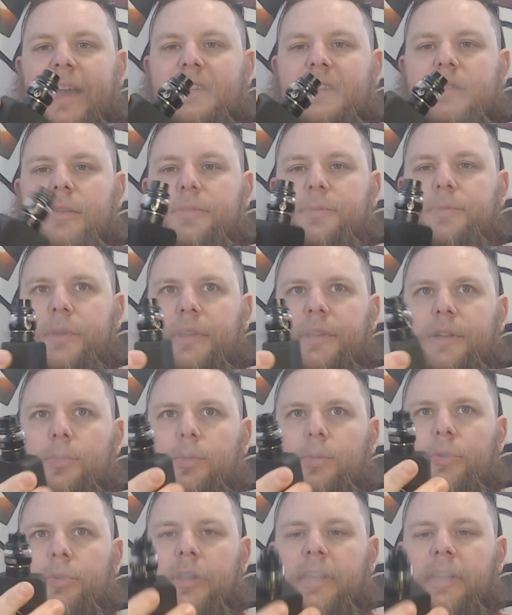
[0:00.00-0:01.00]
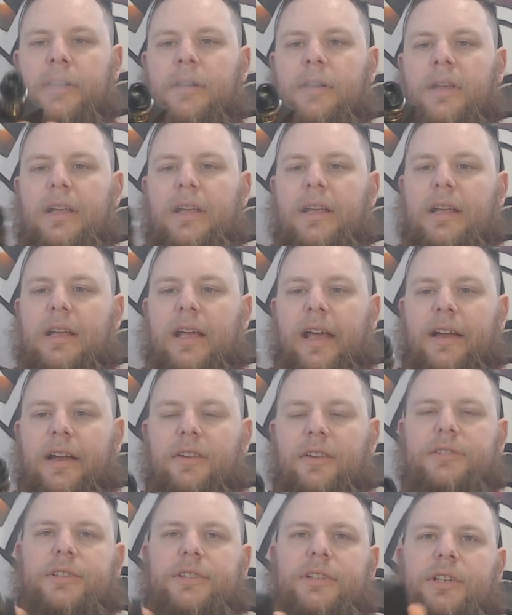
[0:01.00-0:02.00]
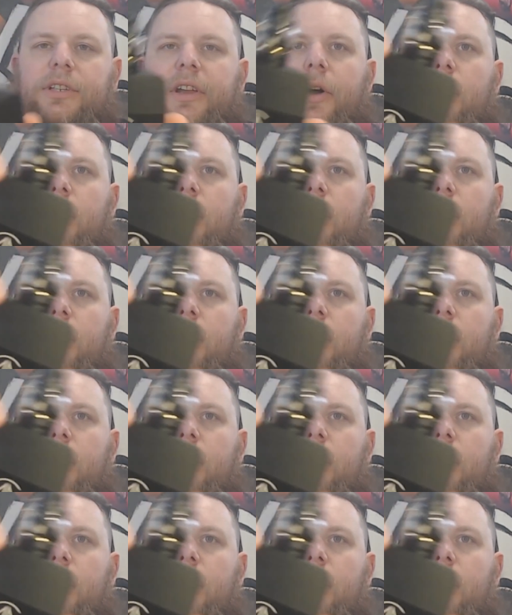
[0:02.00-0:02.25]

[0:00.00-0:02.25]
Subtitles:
so it's really cool looking, and it looks dope